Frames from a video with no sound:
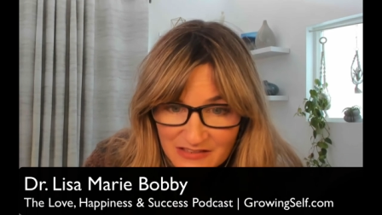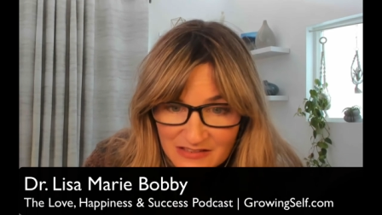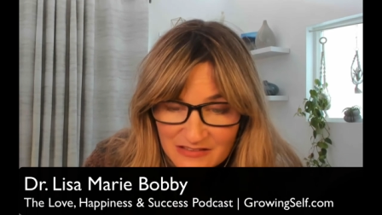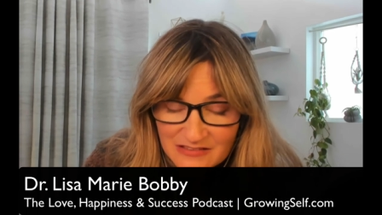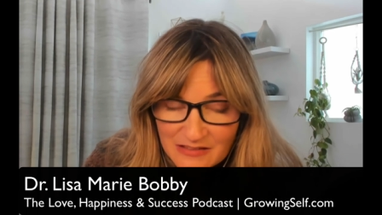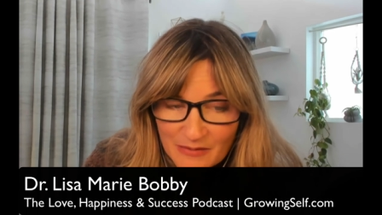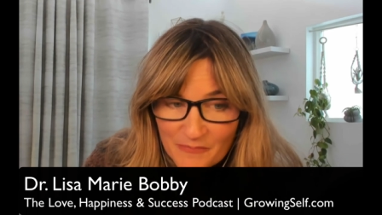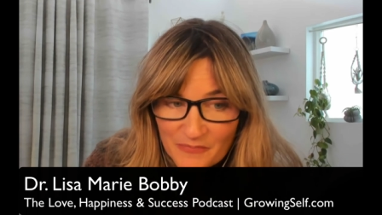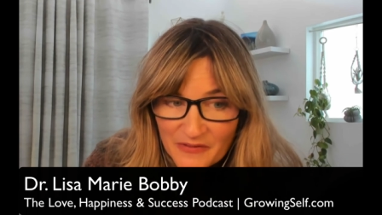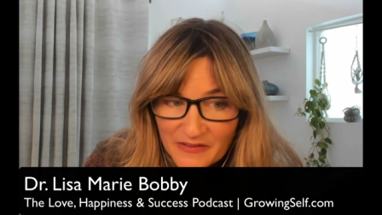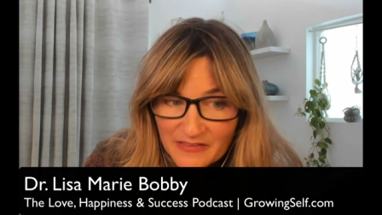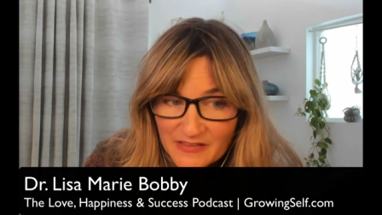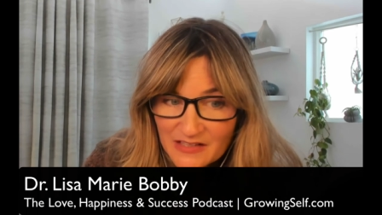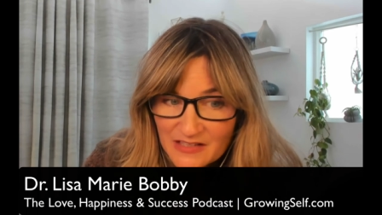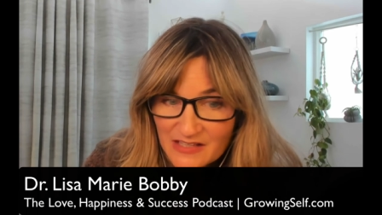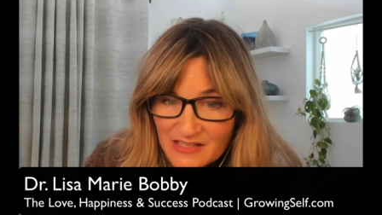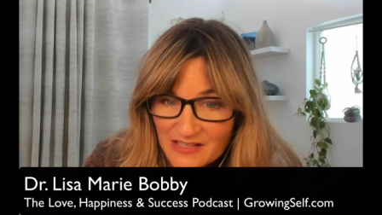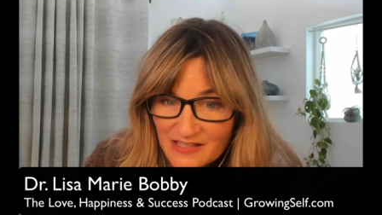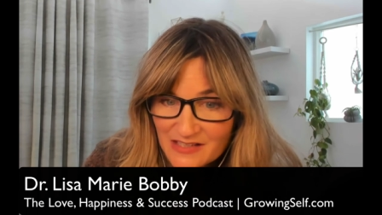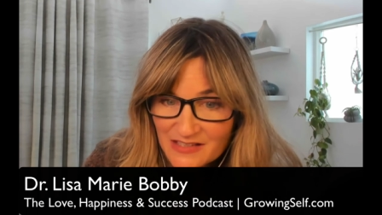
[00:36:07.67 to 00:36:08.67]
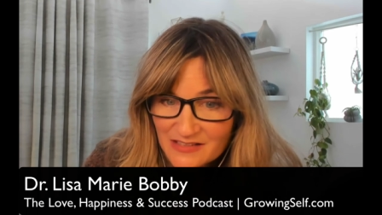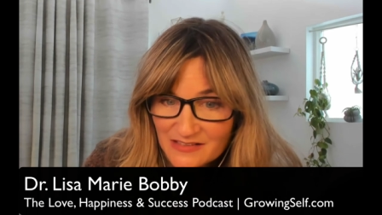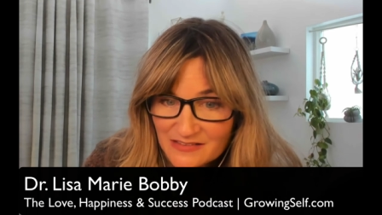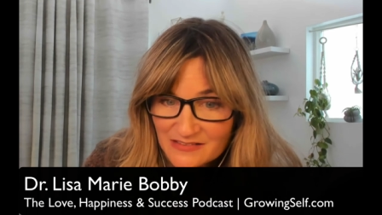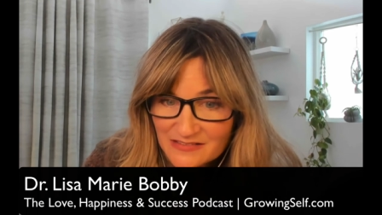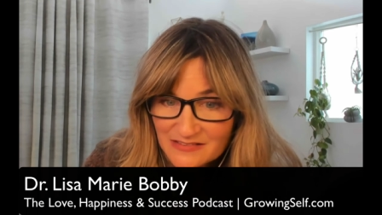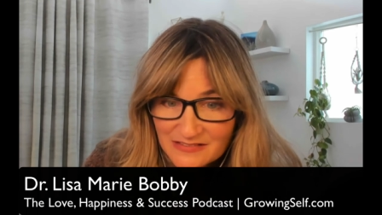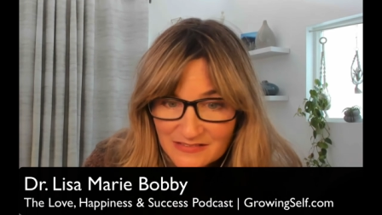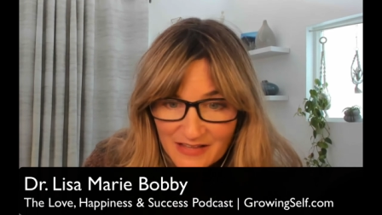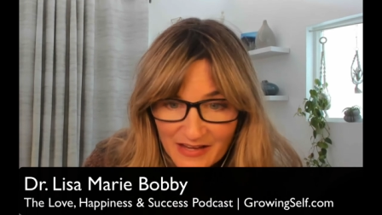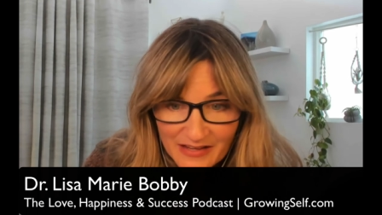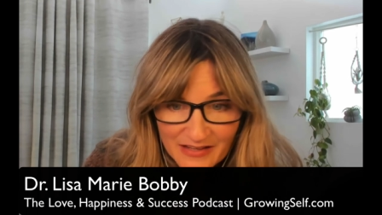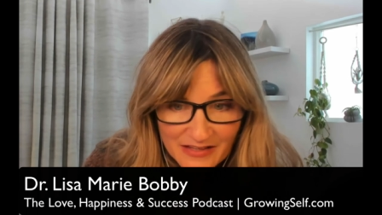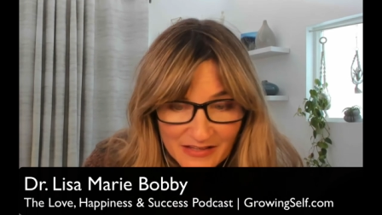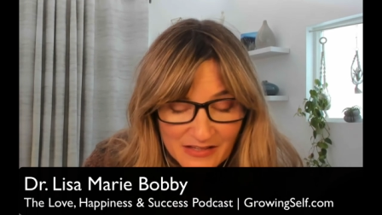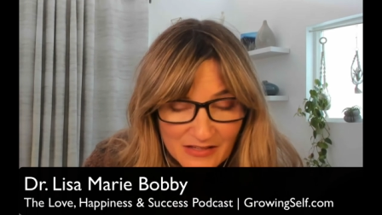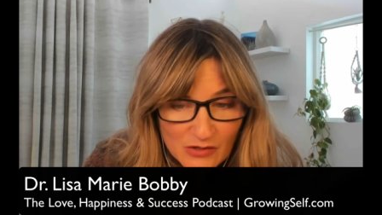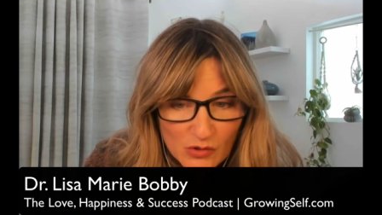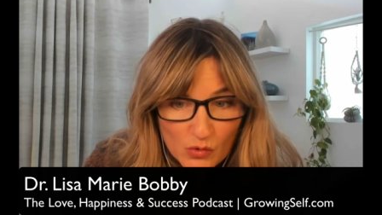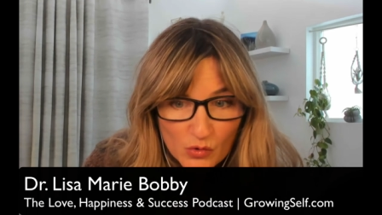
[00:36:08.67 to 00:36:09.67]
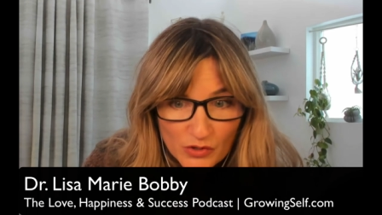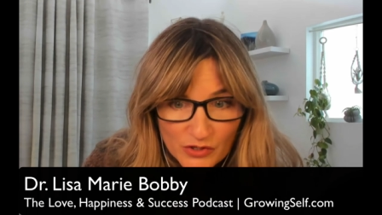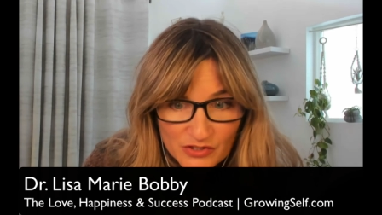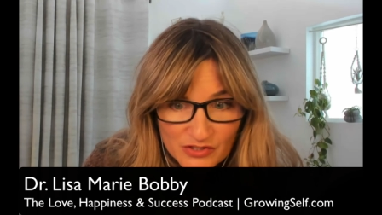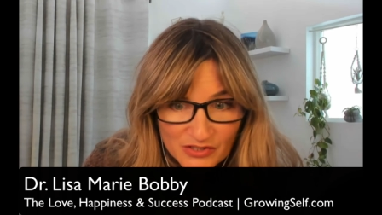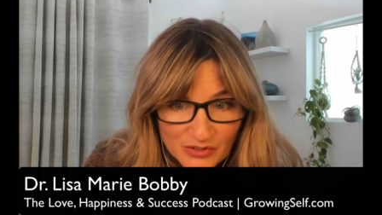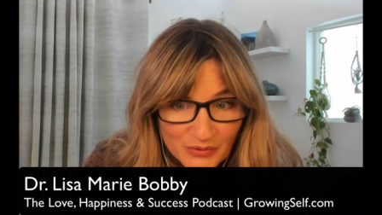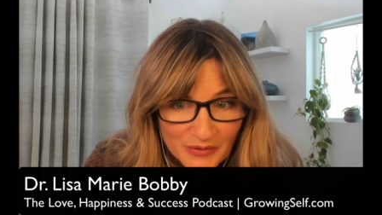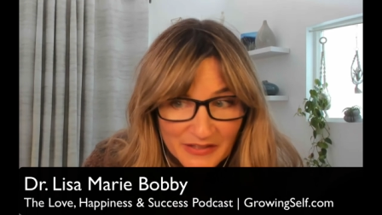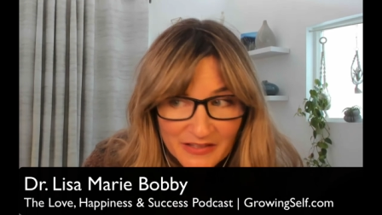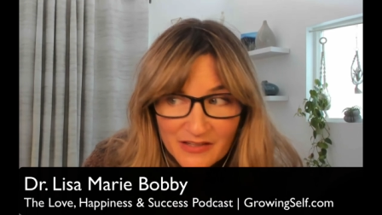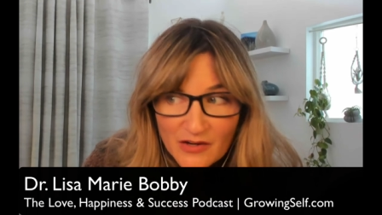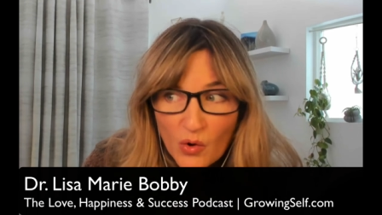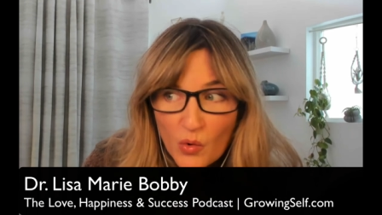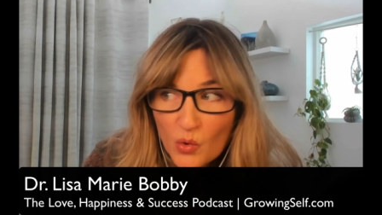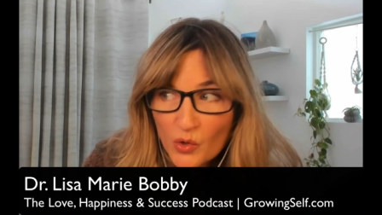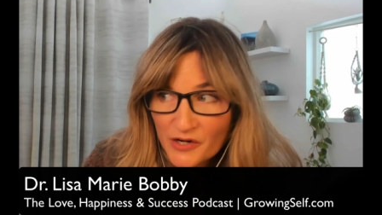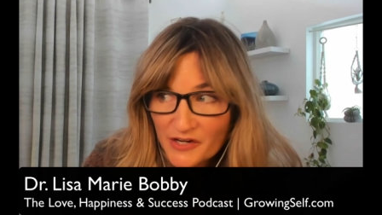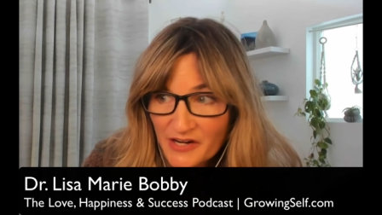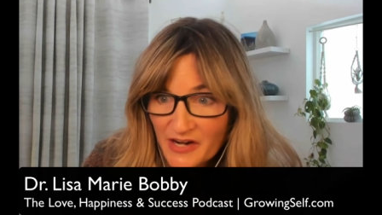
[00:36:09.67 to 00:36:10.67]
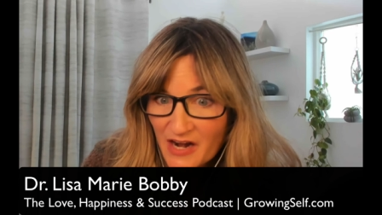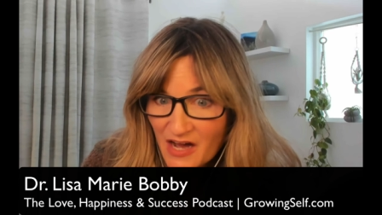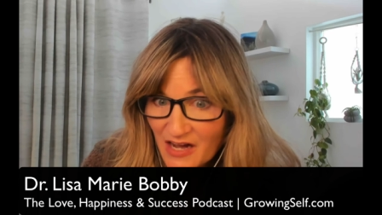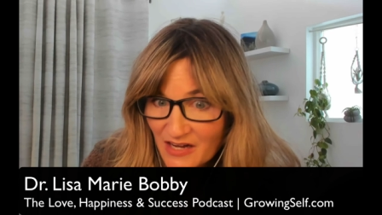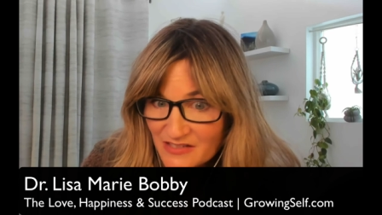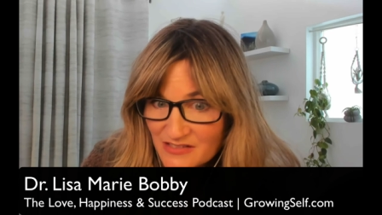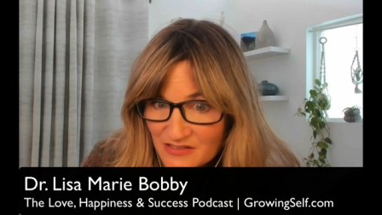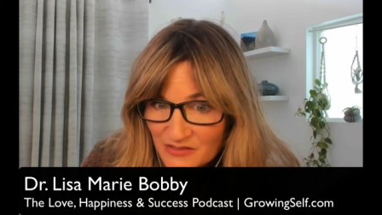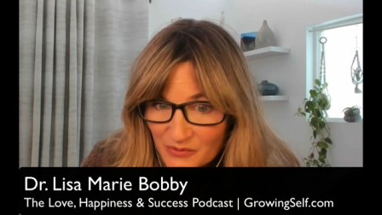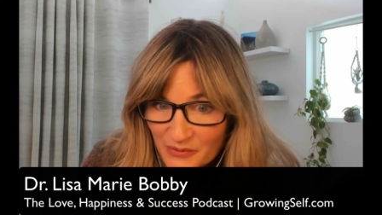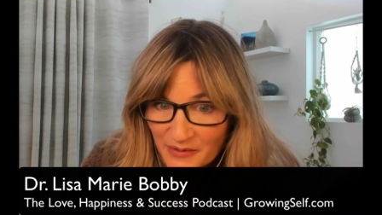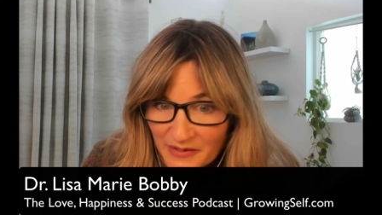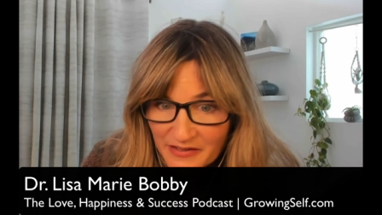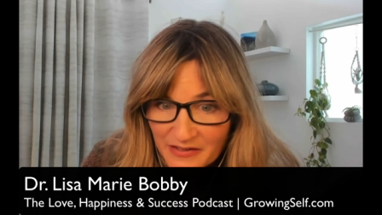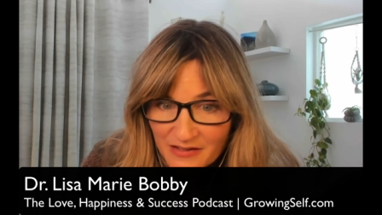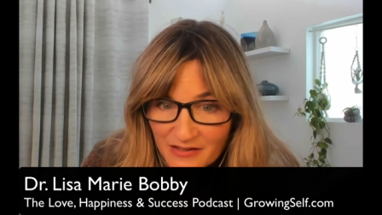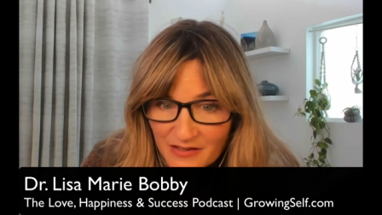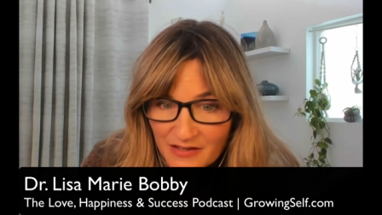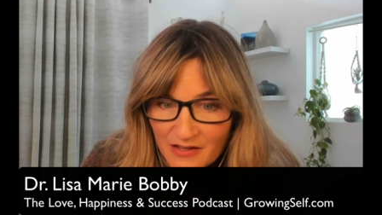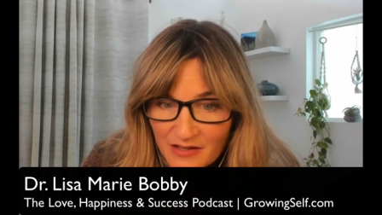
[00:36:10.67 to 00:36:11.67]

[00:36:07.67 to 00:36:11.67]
to something that he is saying or doing or not doing,